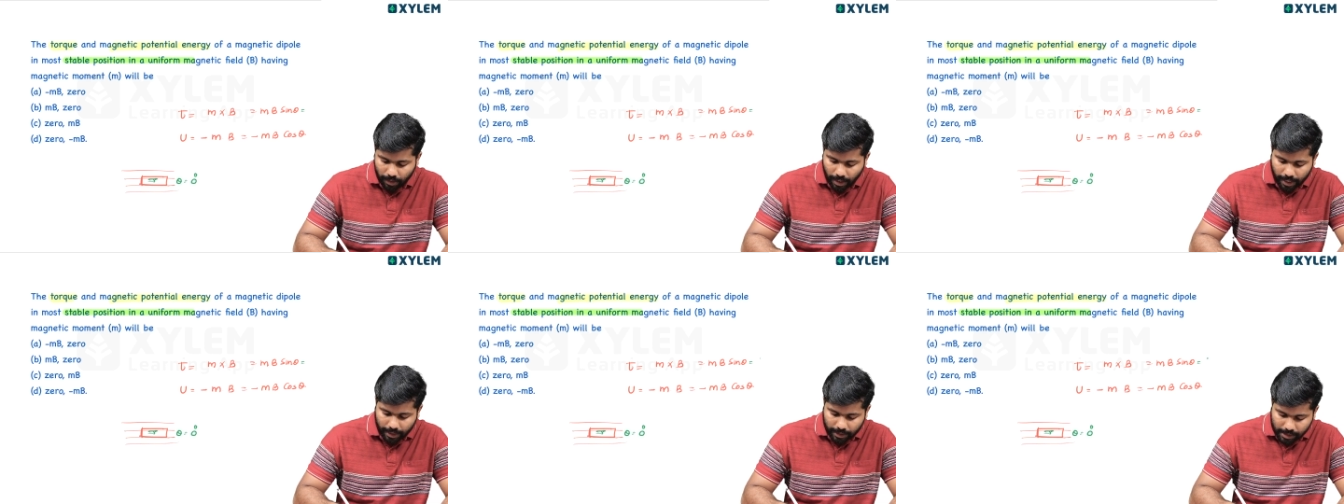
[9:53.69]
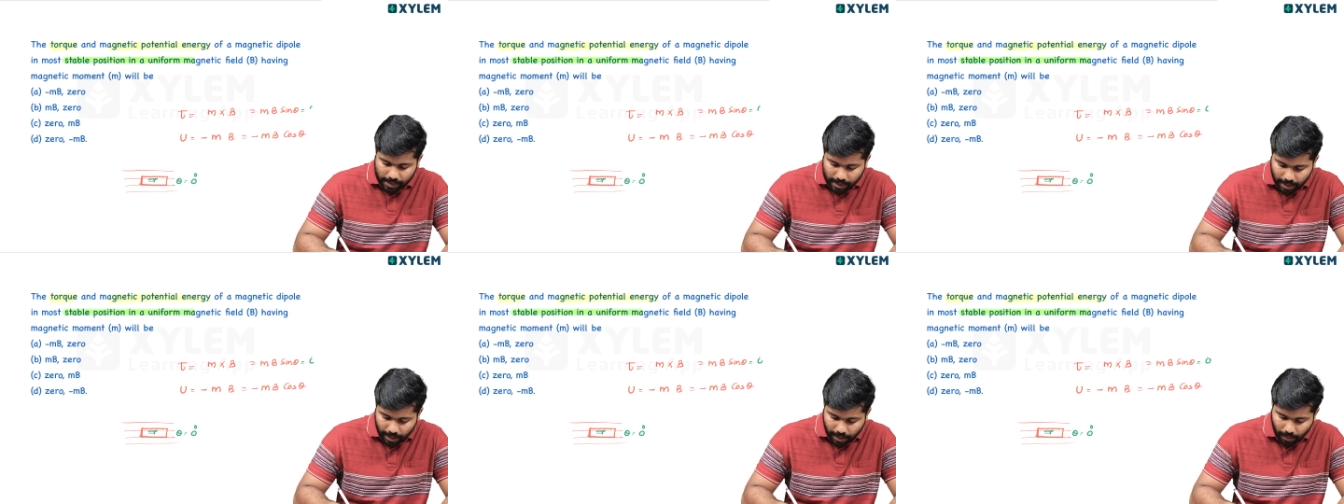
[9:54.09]
This is
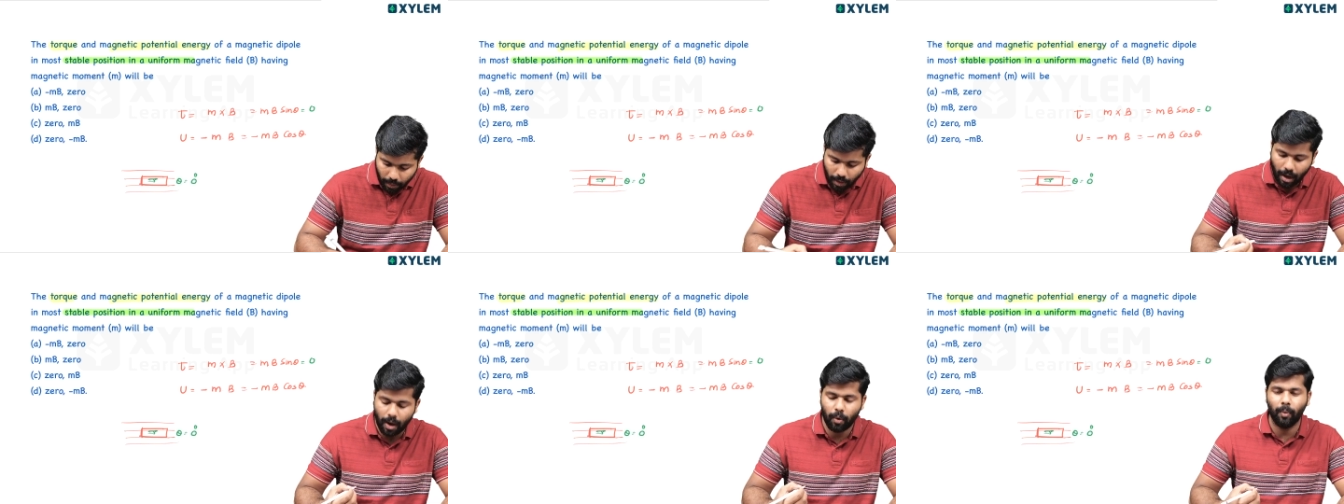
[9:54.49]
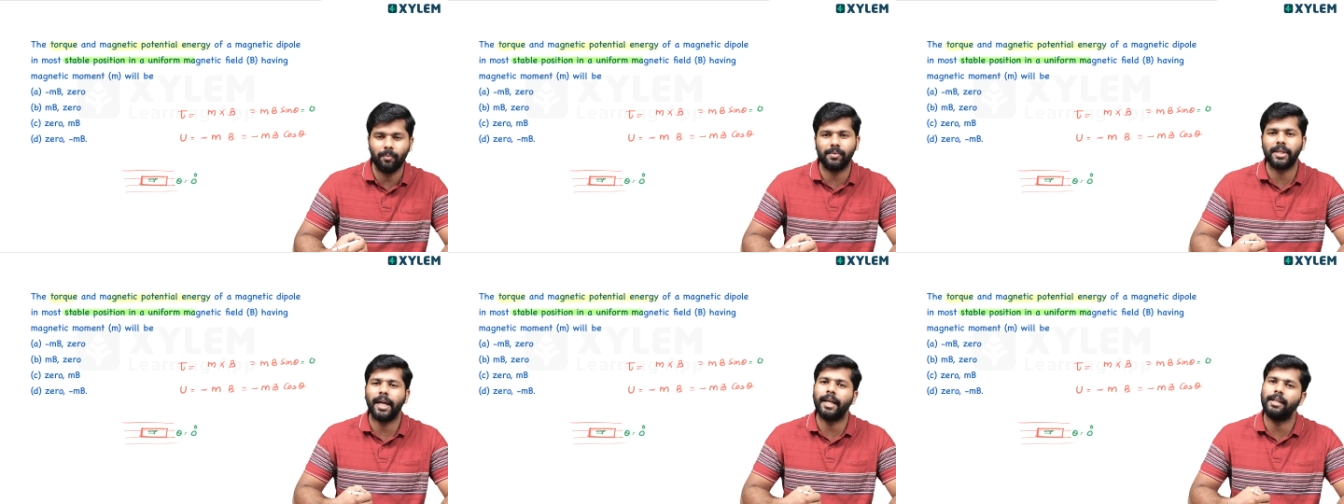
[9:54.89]
zero.
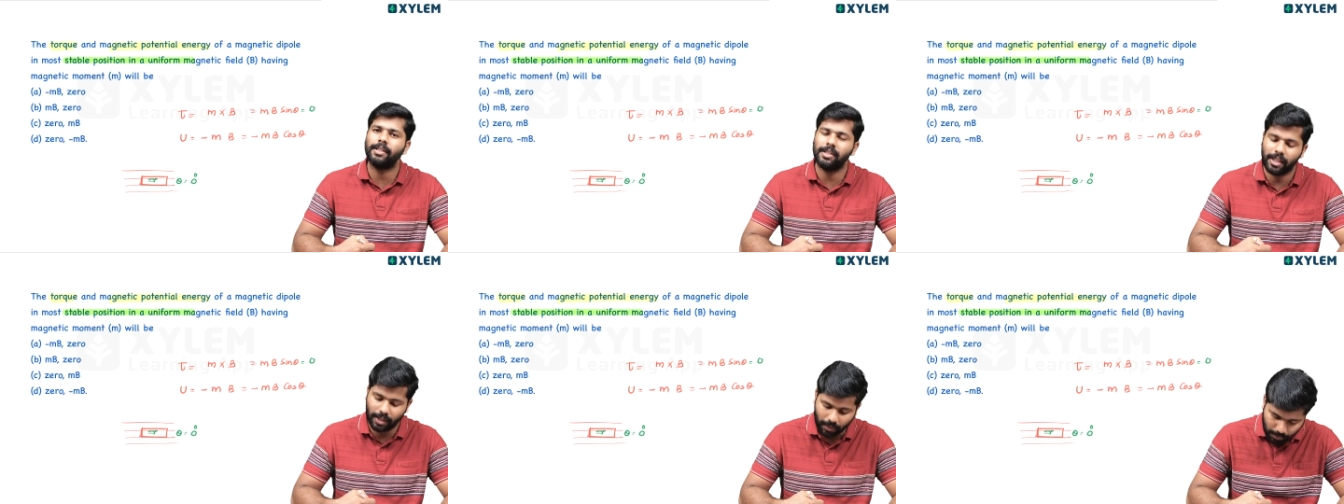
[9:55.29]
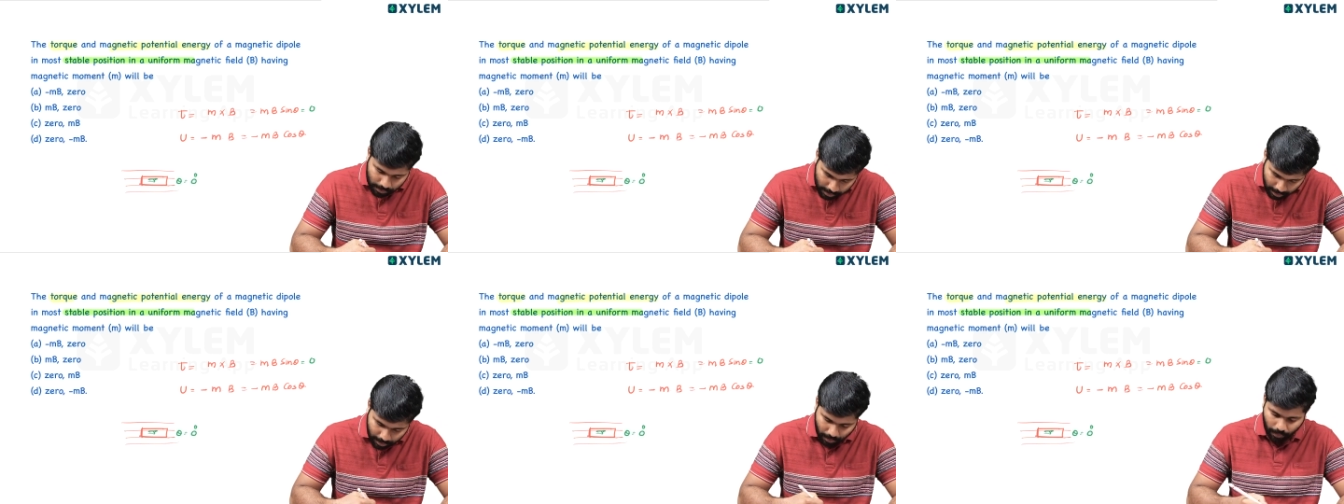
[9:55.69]
Sin zero,
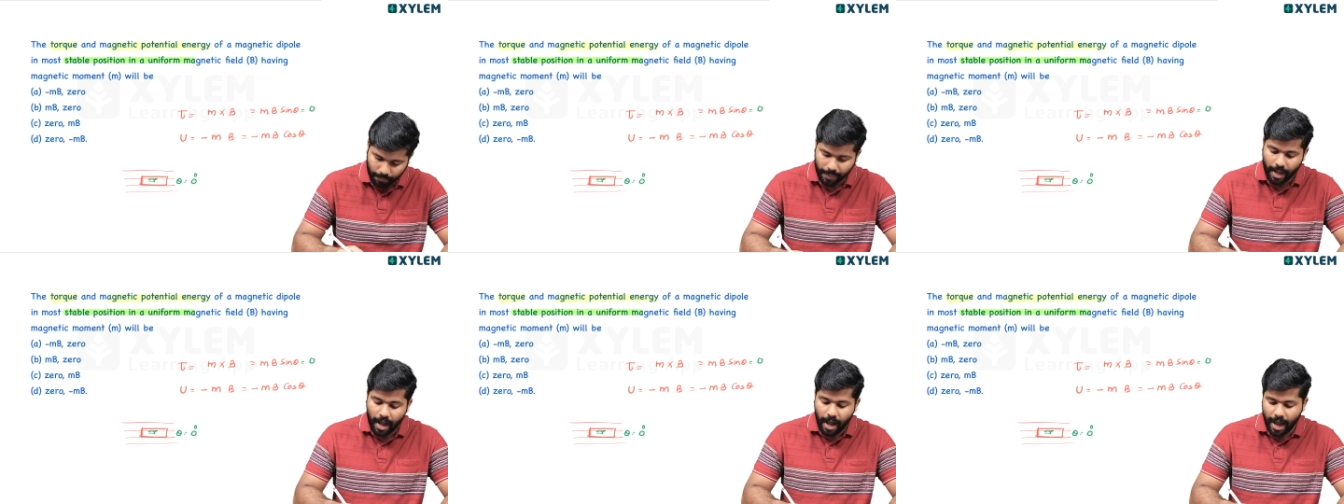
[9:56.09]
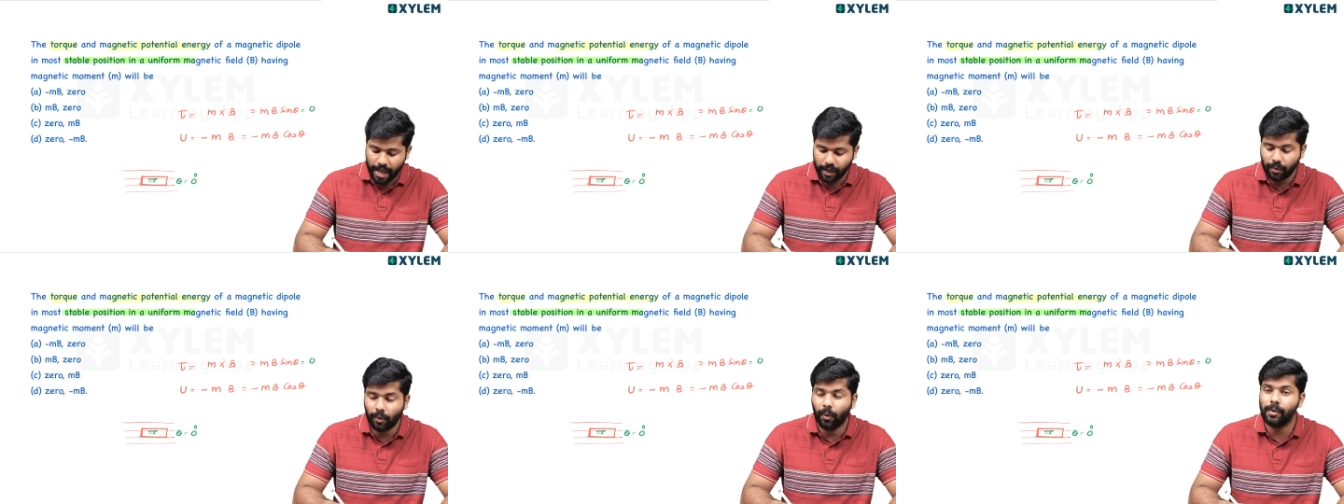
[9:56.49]
zero.
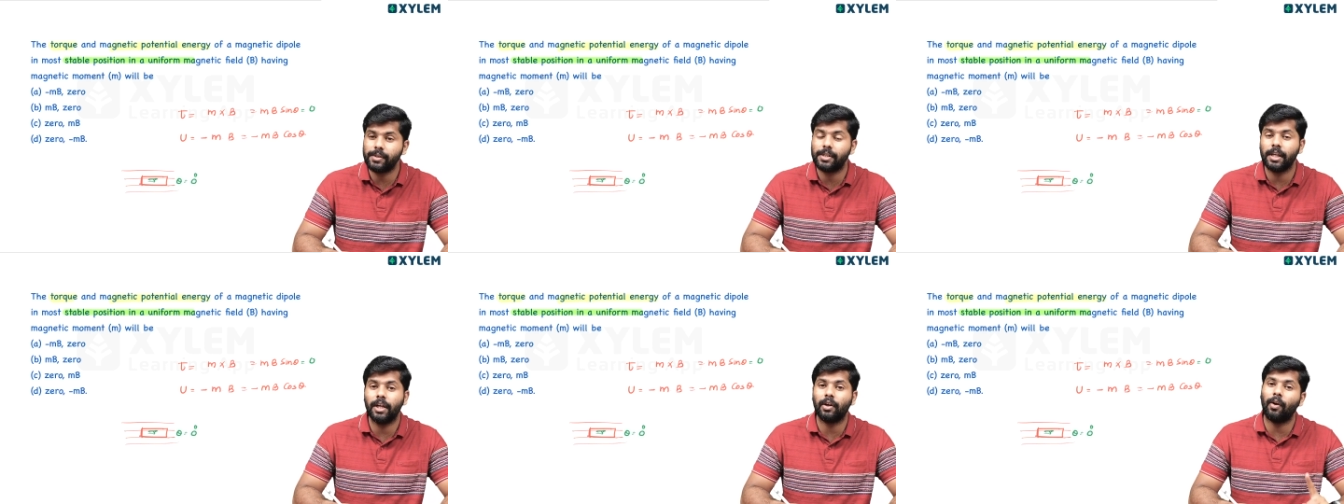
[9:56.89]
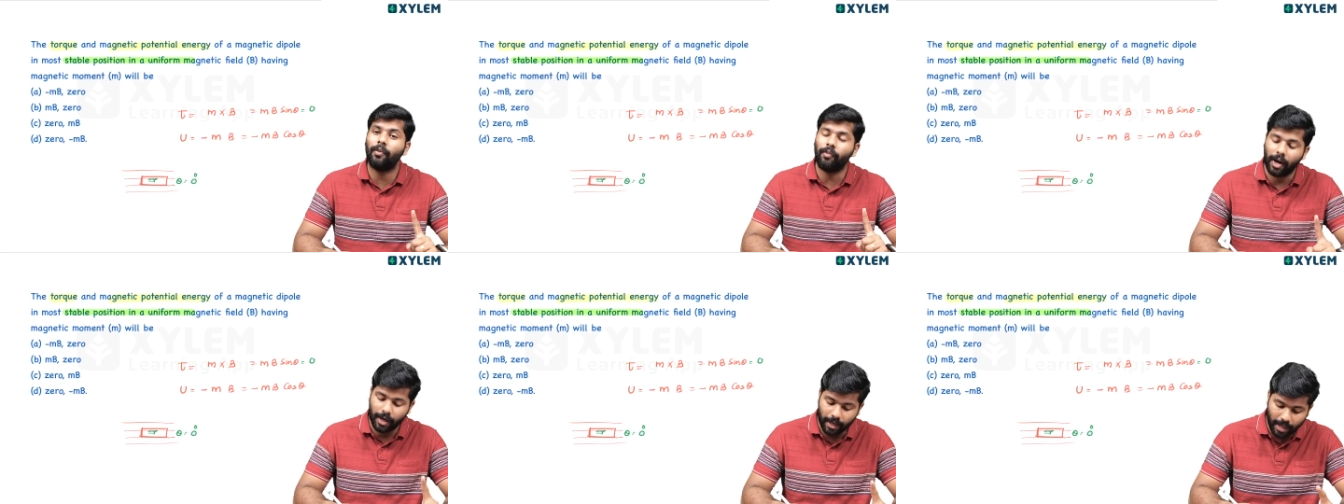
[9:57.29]
And cos zero,
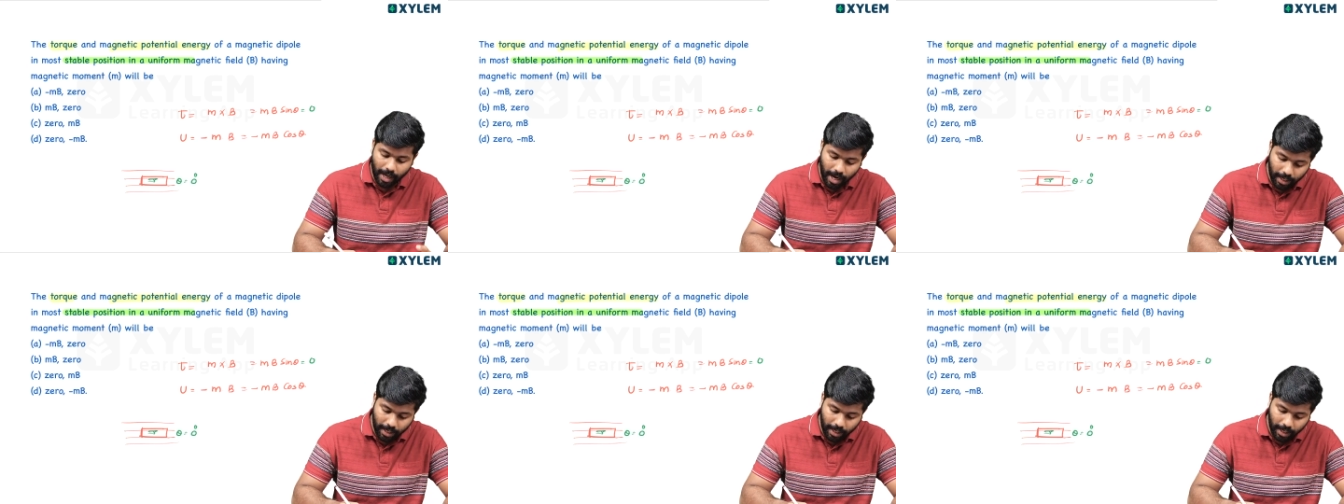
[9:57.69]
one.